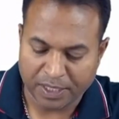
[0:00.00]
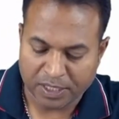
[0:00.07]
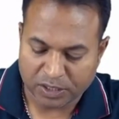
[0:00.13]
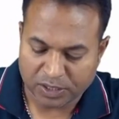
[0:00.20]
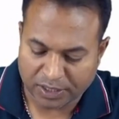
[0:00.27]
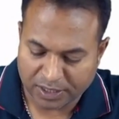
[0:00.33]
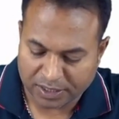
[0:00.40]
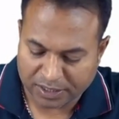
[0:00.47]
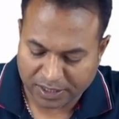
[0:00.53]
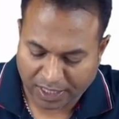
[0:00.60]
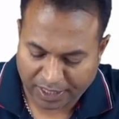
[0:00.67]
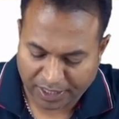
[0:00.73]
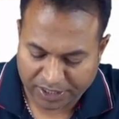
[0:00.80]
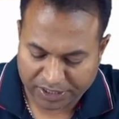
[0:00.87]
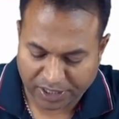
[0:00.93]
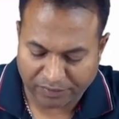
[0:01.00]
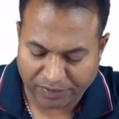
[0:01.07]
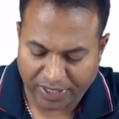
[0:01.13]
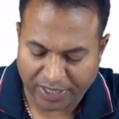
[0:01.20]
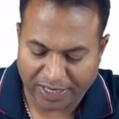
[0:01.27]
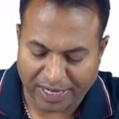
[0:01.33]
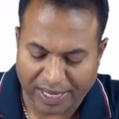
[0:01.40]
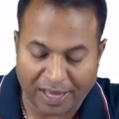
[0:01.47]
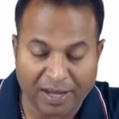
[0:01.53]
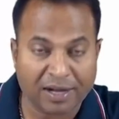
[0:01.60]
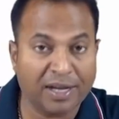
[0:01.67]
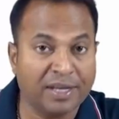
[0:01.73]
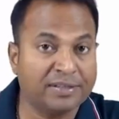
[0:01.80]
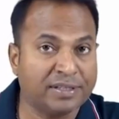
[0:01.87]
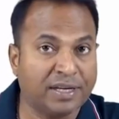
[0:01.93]
See, this is a condition very
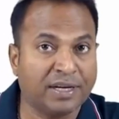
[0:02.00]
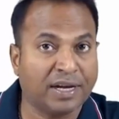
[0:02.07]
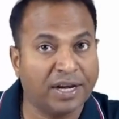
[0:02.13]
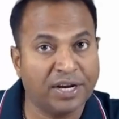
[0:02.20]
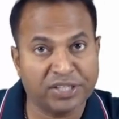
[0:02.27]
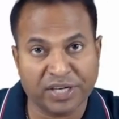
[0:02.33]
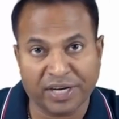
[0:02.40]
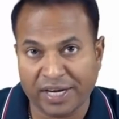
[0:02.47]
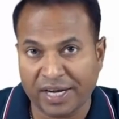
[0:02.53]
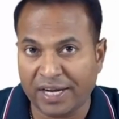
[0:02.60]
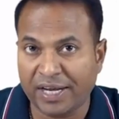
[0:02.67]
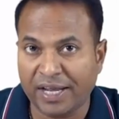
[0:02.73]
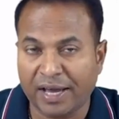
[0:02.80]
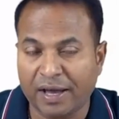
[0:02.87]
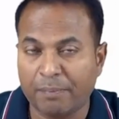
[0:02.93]
rarely seen condition in India,